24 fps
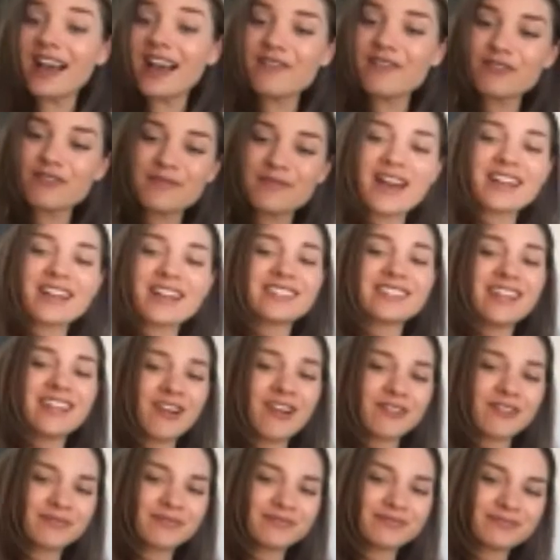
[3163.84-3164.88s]
Mac
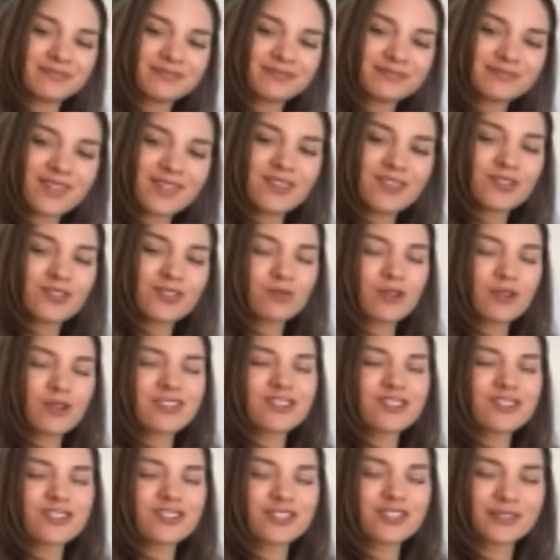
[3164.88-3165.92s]
now. I
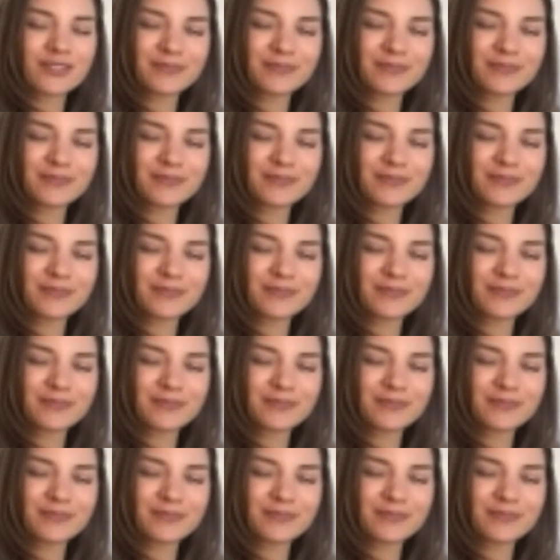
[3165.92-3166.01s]
switched.